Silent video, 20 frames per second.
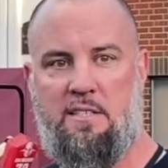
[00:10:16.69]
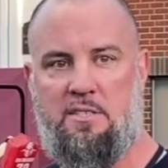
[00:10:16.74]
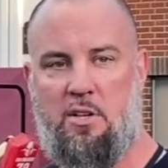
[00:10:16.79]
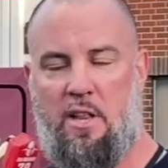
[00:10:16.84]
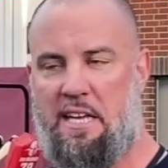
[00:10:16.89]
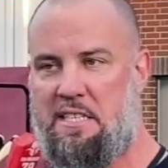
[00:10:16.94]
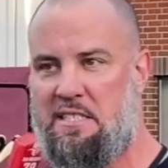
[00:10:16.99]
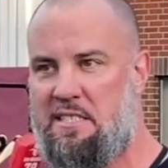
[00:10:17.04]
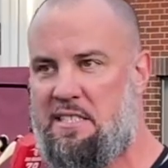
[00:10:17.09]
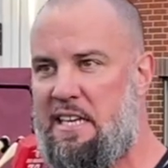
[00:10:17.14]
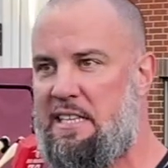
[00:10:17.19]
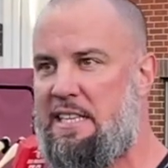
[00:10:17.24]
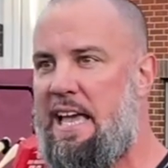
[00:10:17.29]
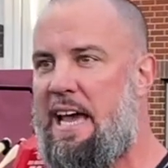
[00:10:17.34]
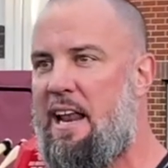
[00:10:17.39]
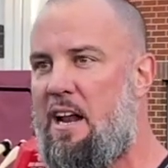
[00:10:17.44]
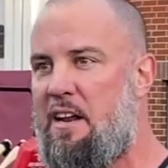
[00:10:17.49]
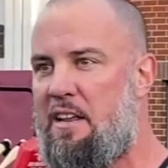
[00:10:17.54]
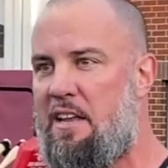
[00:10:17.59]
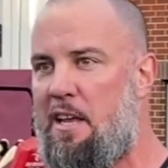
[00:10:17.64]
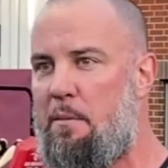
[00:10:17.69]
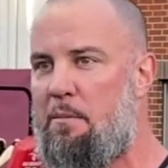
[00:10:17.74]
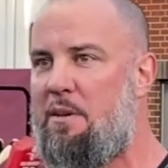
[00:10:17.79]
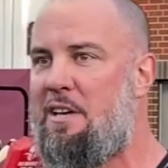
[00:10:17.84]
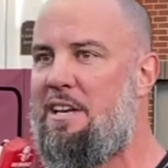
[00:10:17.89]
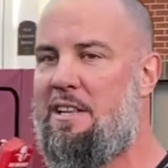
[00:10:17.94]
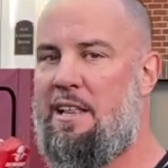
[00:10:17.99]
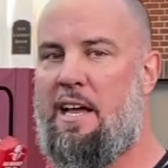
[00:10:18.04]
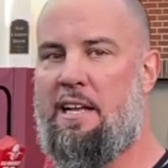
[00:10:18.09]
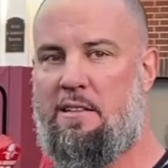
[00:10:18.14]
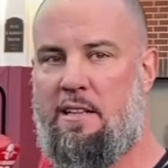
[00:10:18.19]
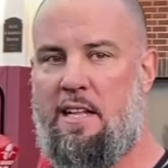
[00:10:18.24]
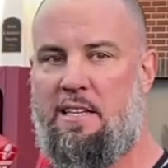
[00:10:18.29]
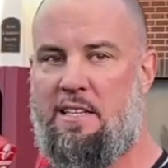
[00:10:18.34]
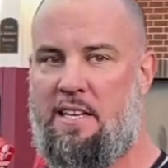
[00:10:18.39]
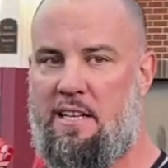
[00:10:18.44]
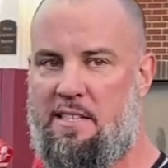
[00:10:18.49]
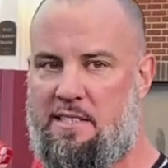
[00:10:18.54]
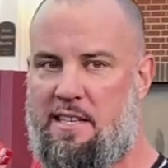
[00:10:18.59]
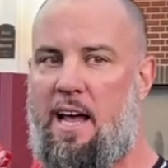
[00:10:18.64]
So like mm-hmm. seeing that out of him, like that
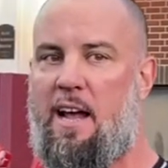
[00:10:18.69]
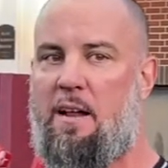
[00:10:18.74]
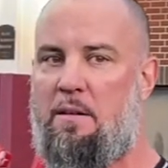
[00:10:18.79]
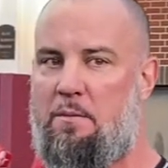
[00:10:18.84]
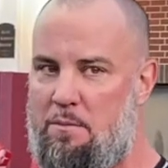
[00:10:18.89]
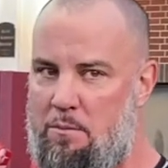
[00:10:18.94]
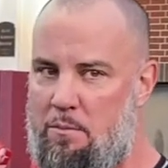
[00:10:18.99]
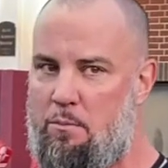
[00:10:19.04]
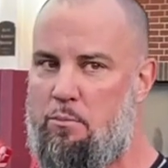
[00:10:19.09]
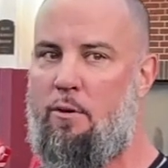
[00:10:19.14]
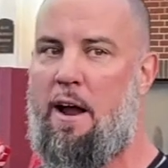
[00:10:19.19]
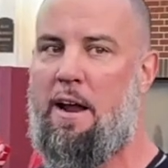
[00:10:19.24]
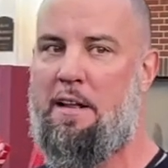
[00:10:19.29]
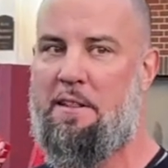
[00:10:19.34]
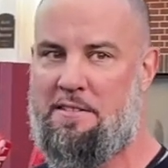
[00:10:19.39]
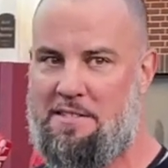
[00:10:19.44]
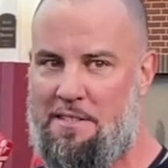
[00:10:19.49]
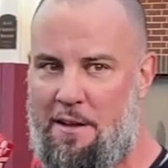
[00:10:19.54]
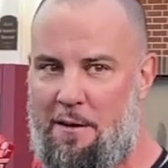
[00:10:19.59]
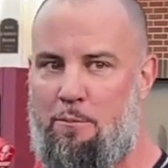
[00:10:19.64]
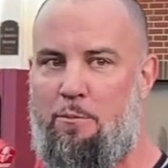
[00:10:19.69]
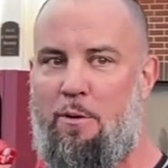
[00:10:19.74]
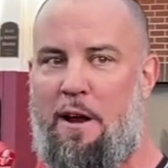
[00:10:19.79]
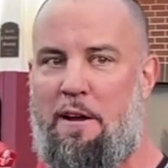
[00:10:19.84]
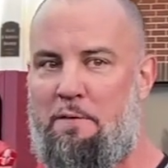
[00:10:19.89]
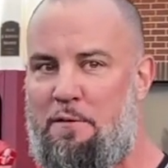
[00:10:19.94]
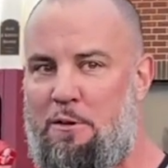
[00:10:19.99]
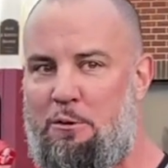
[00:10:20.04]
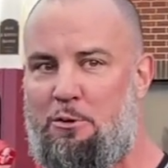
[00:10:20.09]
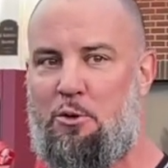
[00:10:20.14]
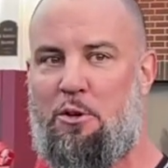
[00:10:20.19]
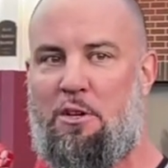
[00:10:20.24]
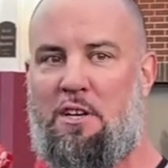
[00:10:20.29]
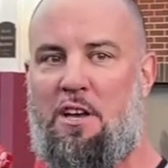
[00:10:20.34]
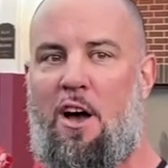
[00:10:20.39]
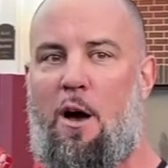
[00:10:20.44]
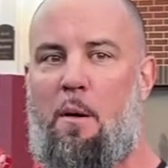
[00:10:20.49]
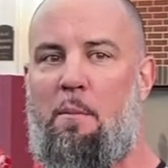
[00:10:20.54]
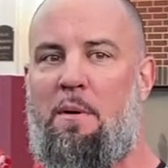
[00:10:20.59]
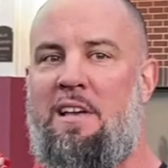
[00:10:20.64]
kid's got bright stuff, bright future to
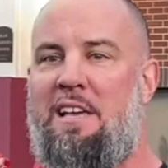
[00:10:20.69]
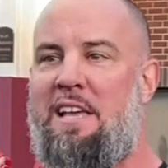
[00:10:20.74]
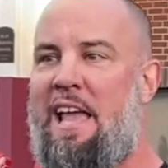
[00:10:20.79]
come.